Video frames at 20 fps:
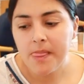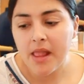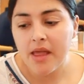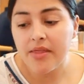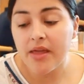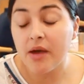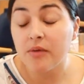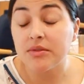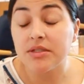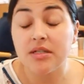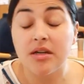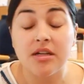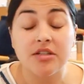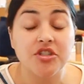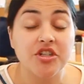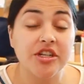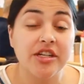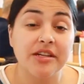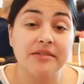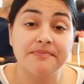That was not
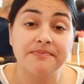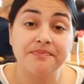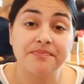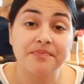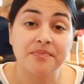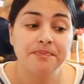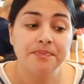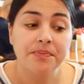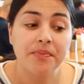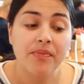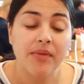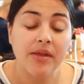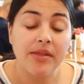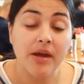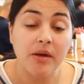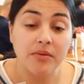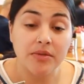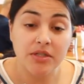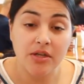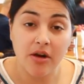chicken.
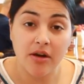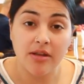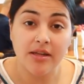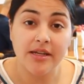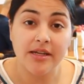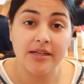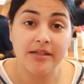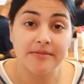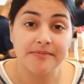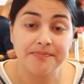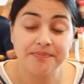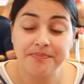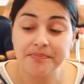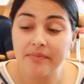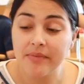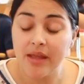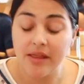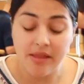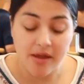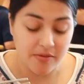That was garlic,
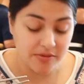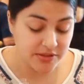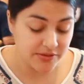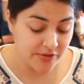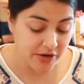and that was